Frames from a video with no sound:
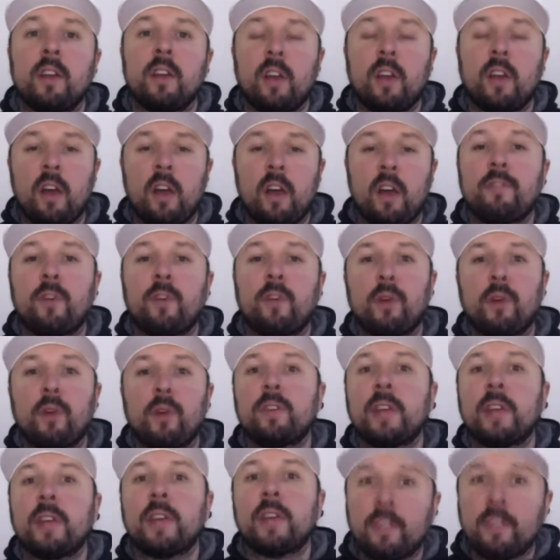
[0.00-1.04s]
our uh,
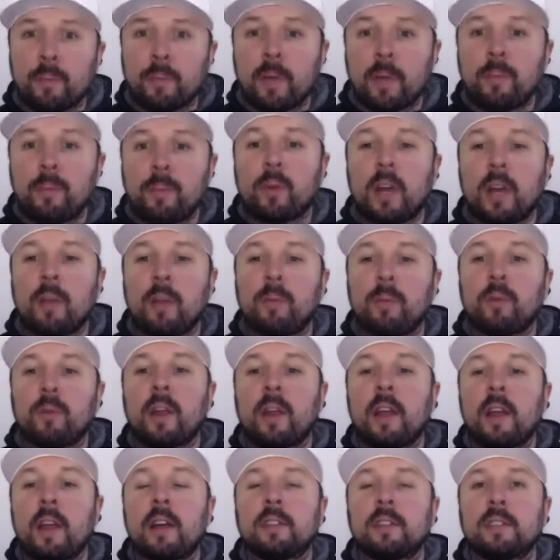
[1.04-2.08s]
phone, having people come
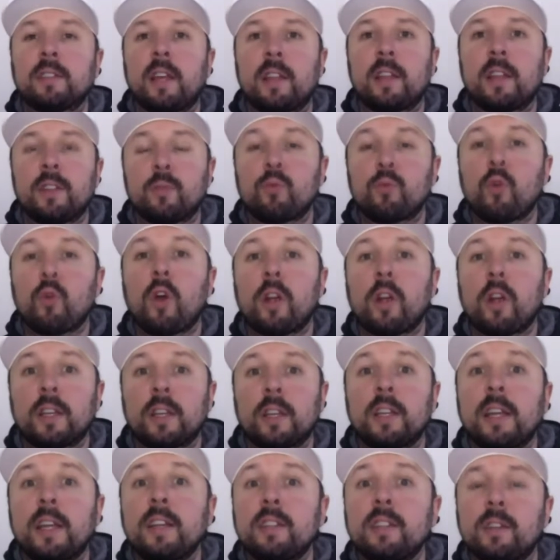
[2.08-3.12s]
around, and the right
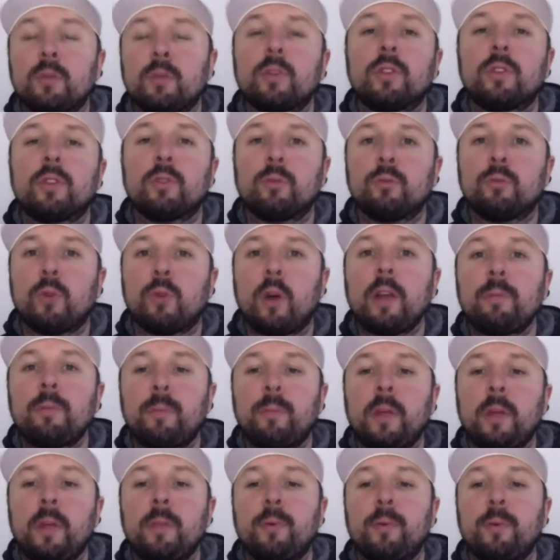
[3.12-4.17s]
connecting with the right
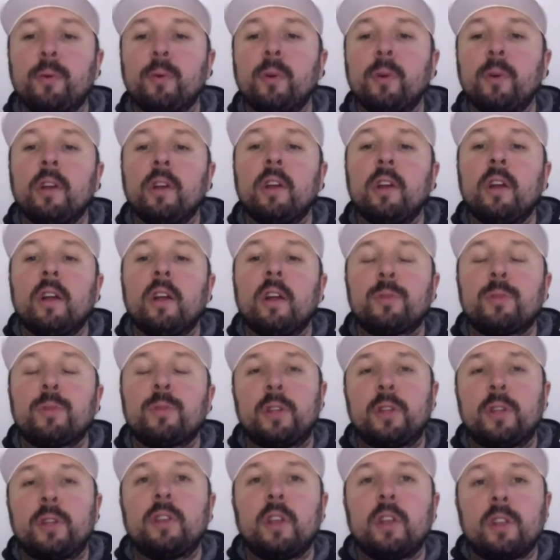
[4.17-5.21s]
people,
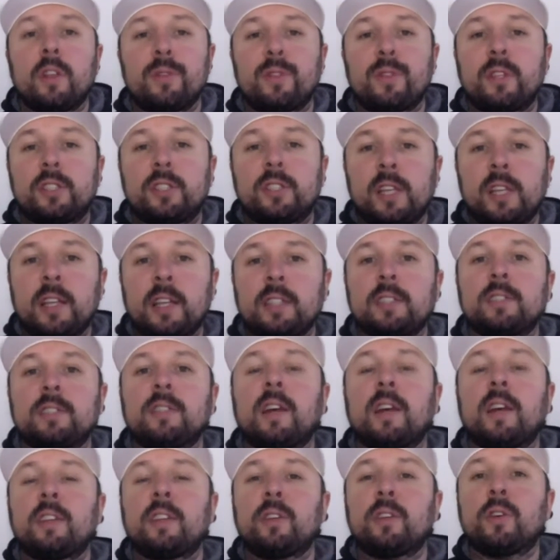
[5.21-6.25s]
that the
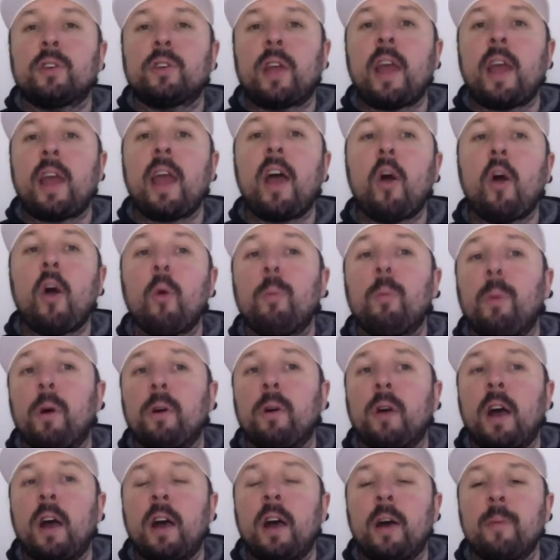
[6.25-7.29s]
chances are you're going to help
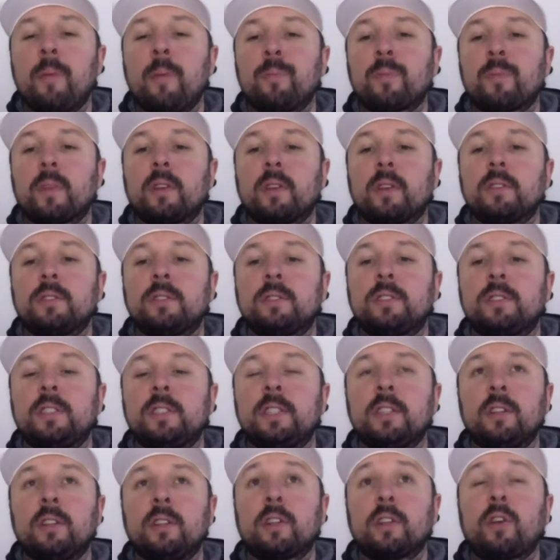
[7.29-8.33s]
um,
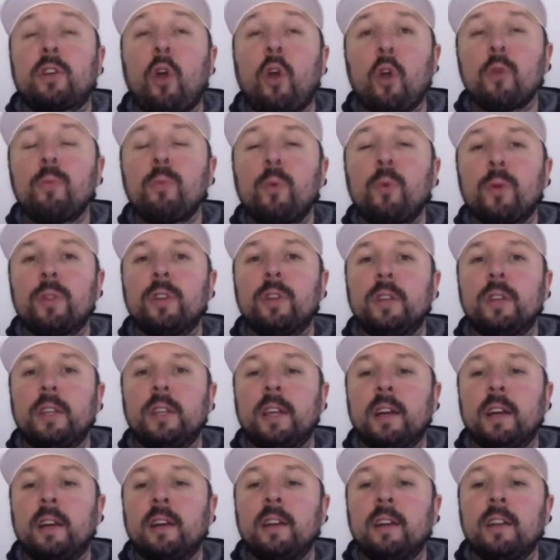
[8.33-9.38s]
deal and cope with
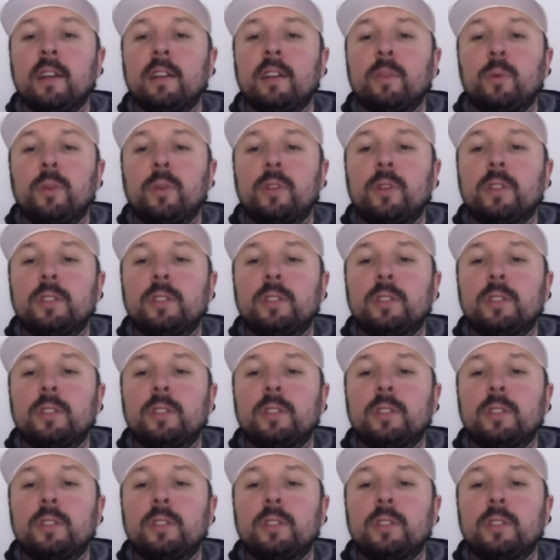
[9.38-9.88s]
the uh, the